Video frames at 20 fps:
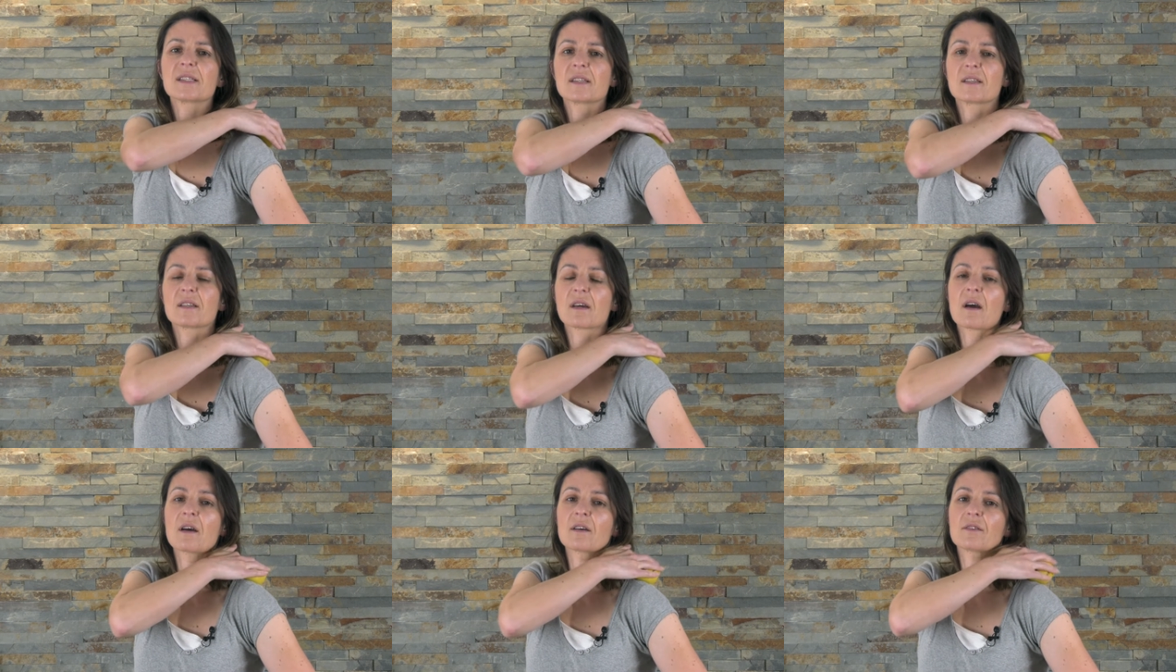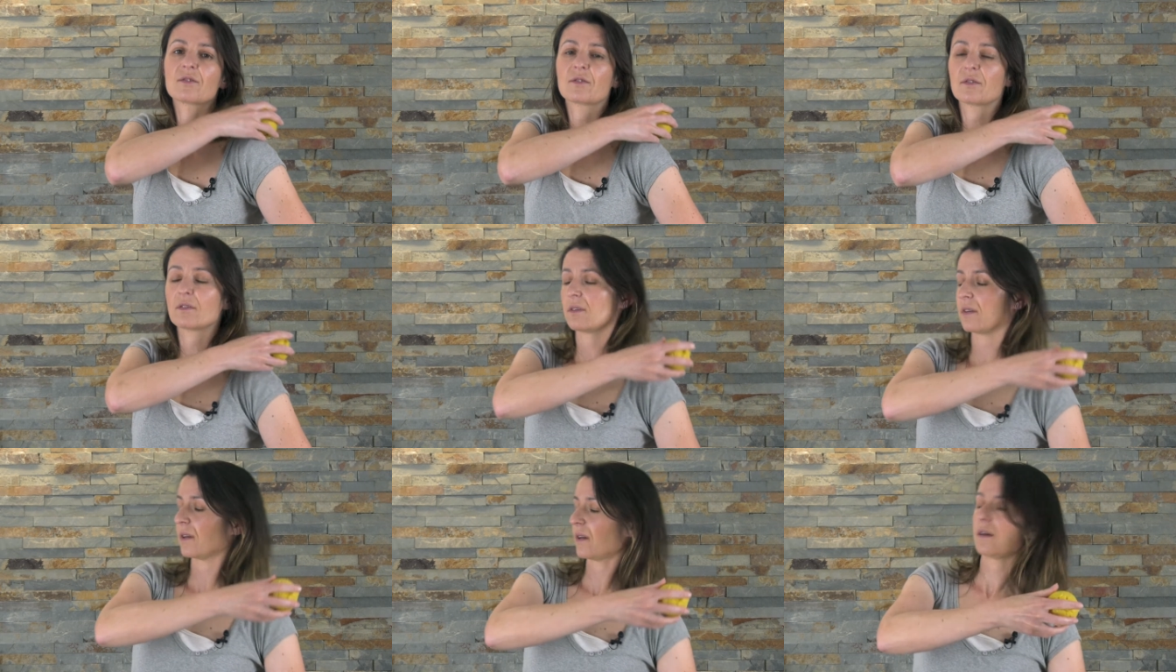it
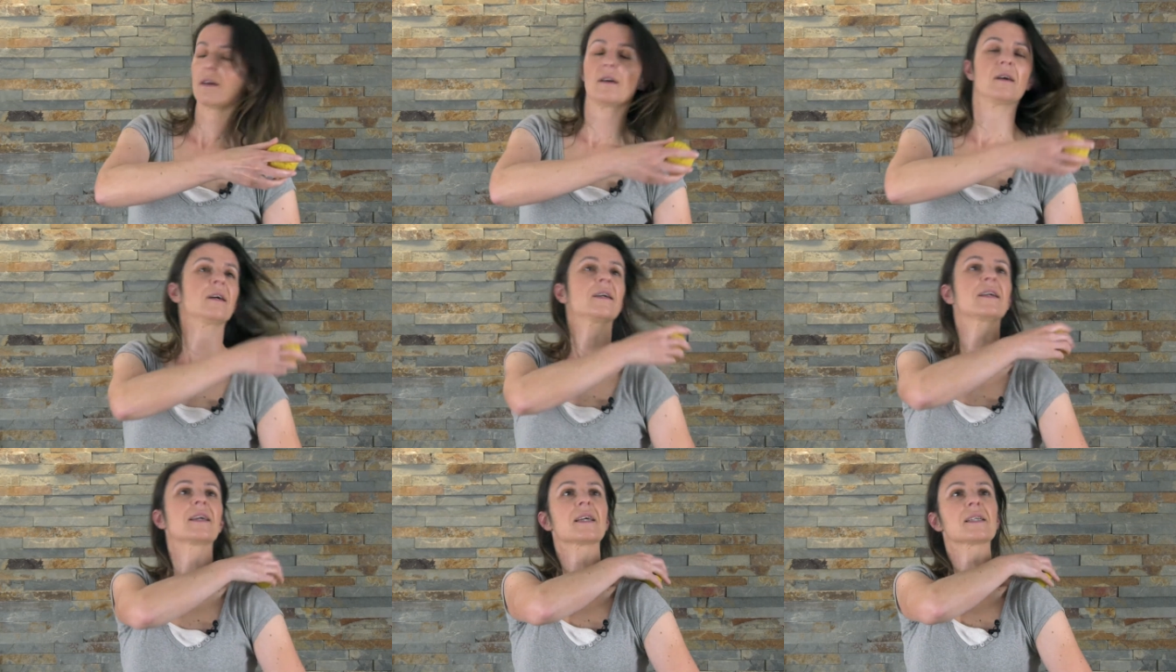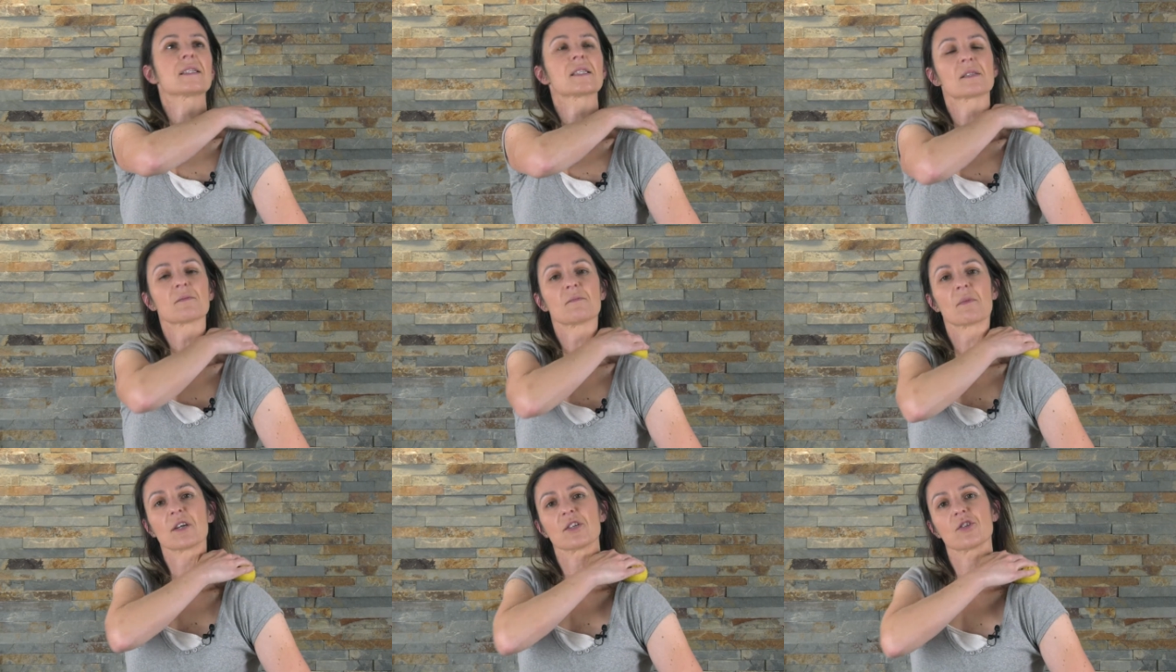on
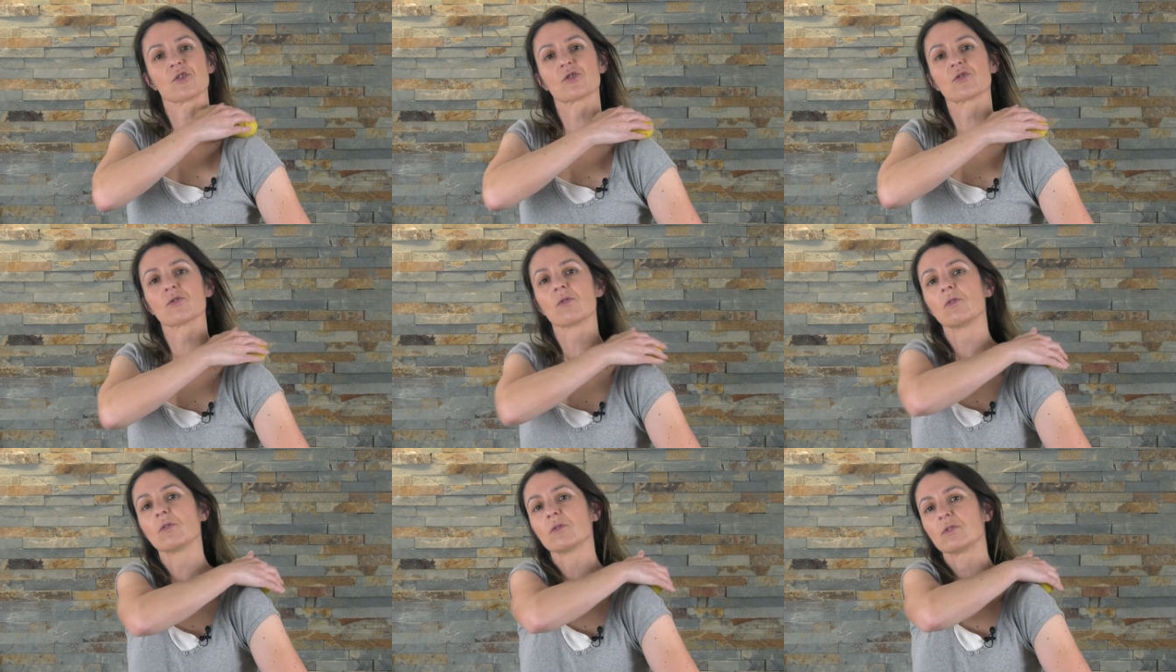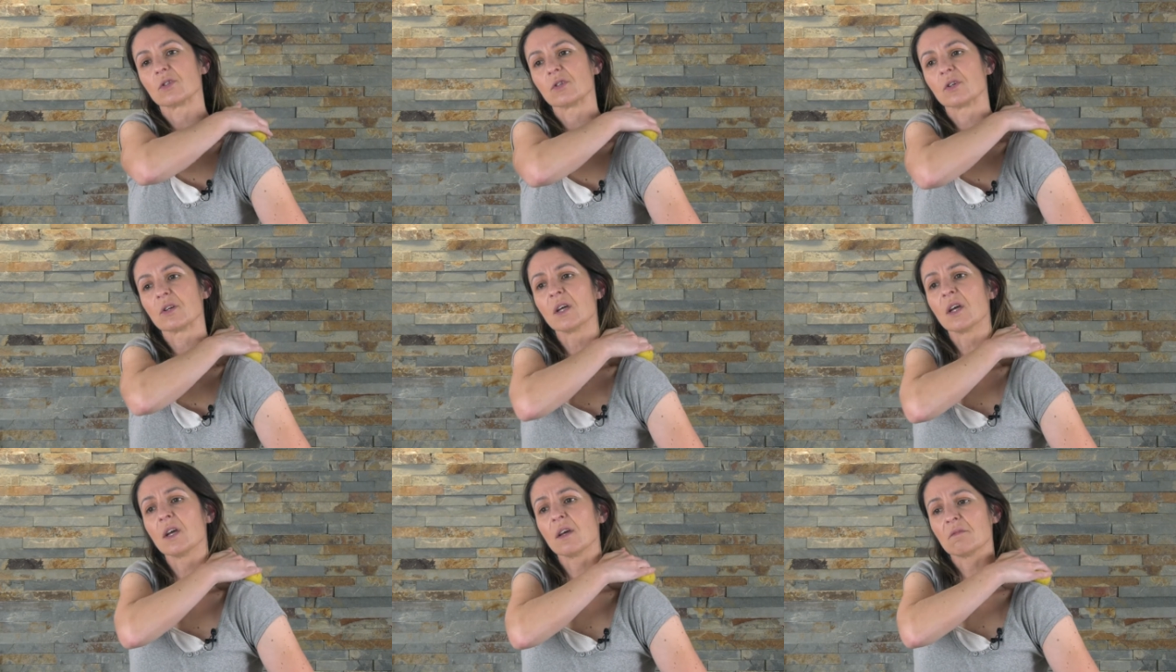against my
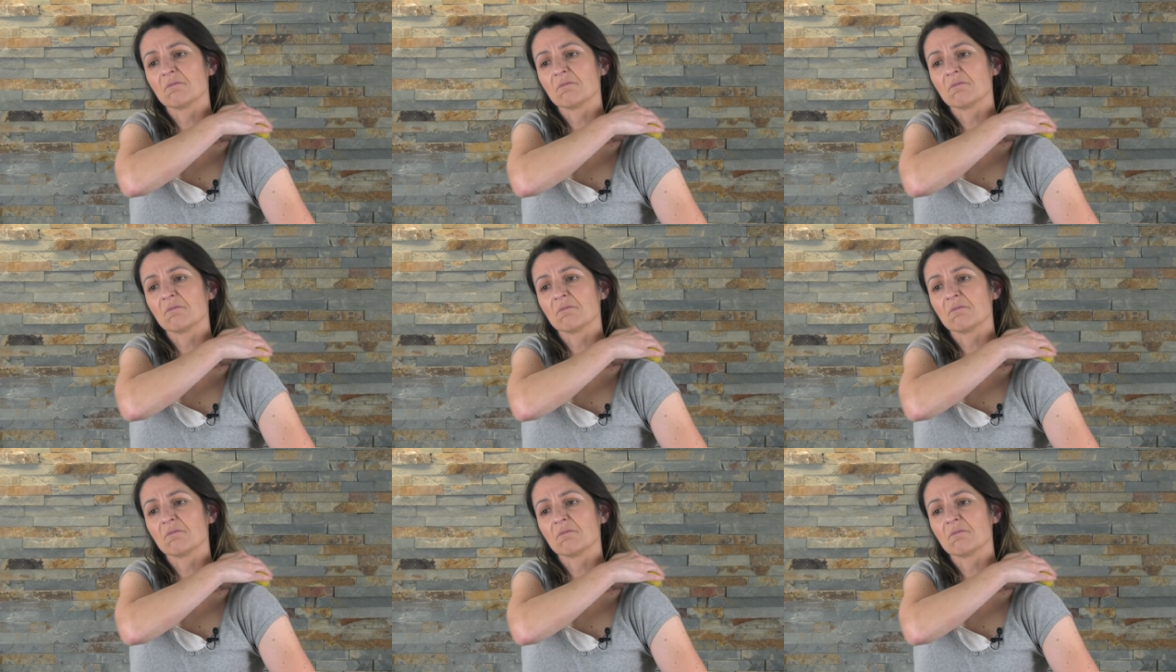shoulder,